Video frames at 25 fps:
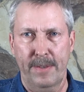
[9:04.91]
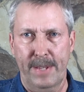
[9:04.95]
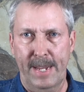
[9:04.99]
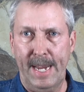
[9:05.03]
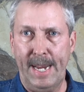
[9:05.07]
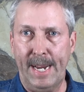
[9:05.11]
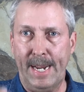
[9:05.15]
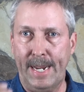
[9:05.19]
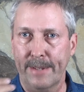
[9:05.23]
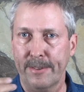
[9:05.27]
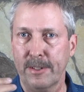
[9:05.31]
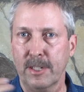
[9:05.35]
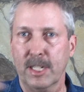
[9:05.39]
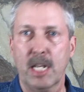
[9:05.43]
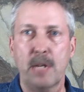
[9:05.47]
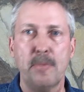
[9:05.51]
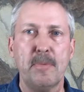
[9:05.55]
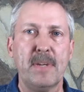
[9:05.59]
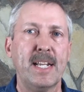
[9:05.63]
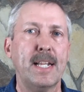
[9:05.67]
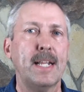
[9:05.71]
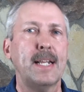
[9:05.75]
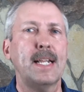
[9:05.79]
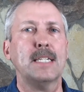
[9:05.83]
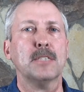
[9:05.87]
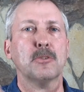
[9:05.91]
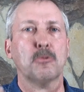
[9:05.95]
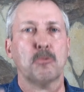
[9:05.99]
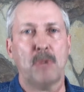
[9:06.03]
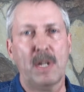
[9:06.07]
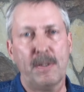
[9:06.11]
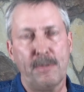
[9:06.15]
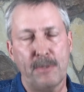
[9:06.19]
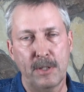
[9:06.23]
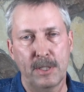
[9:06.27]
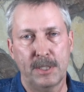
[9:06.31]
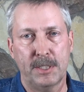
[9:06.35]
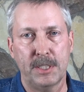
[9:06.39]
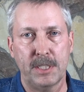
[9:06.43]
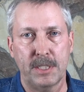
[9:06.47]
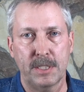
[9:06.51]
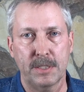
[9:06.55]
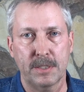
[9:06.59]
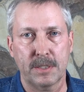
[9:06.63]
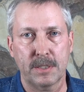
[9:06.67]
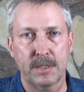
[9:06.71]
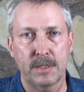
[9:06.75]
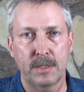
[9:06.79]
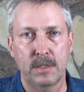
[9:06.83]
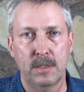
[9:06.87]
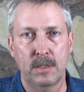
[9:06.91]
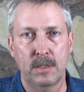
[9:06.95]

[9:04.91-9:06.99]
and they're coming in as refugees.